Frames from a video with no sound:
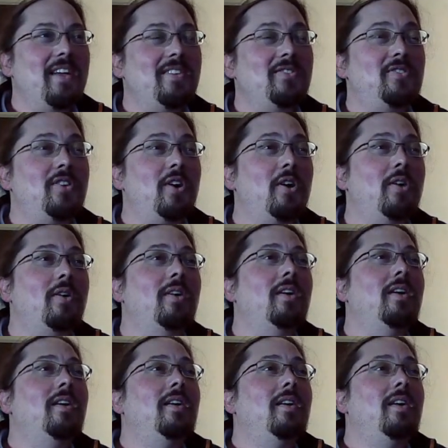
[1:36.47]
so
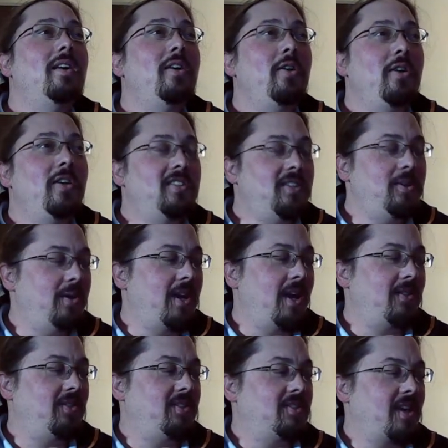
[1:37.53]
you can see we
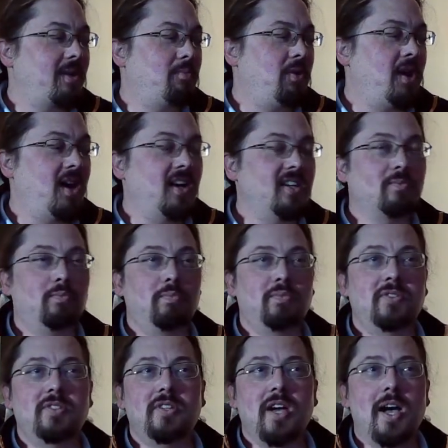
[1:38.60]
got this like pause,
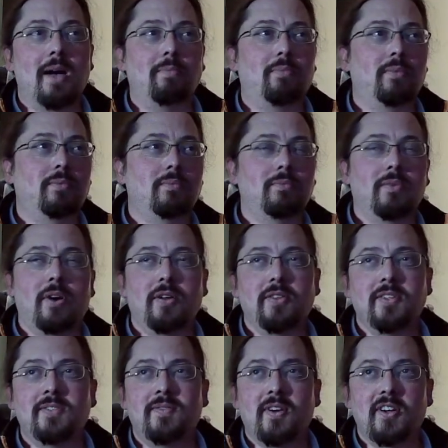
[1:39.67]
stop, all
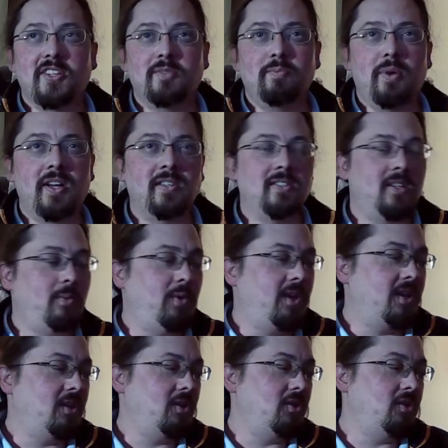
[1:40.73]
these various buttons that we
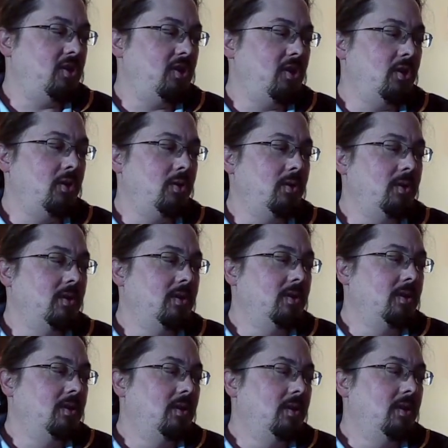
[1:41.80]
can do.
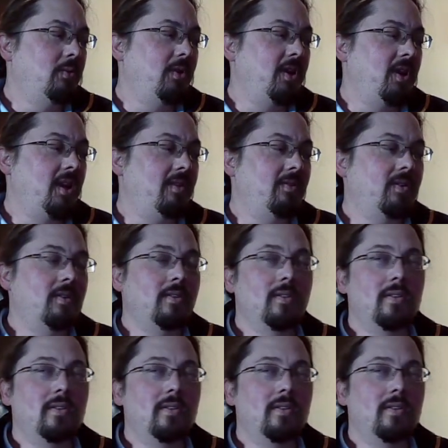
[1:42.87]
We can even,